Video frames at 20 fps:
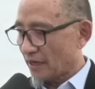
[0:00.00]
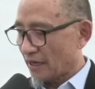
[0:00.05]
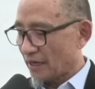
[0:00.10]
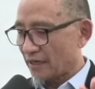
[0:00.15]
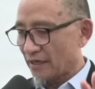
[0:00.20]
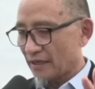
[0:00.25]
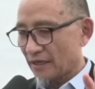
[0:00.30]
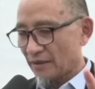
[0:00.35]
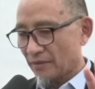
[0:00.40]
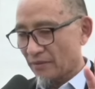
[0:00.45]

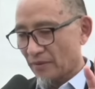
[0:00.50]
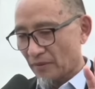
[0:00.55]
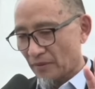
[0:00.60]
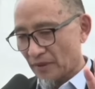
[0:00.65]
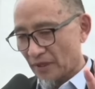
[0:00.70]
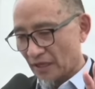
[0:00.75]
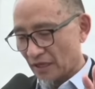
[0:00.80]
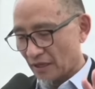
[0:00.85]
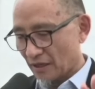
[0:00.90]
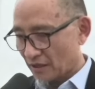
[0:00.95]
and we
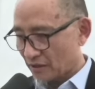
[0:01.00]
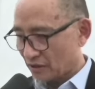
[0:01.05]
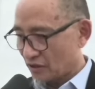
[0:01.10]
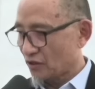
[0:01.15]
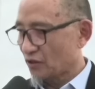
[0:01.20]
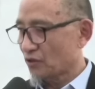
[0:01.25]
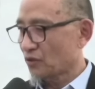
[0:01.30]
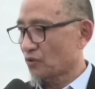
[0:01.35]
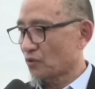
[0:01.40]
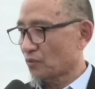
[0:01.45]
will
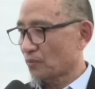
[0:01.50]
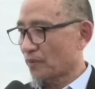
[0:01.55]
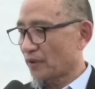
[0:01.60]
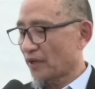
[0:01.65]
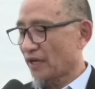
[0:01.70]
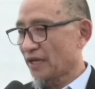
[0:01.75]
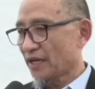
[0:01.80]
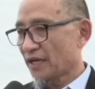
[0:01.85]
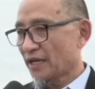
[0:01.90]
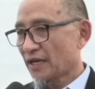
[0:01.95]
continue to
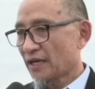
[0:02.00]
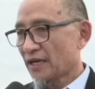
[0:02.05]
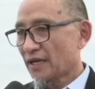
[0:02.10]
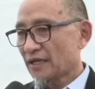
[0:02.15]
pray.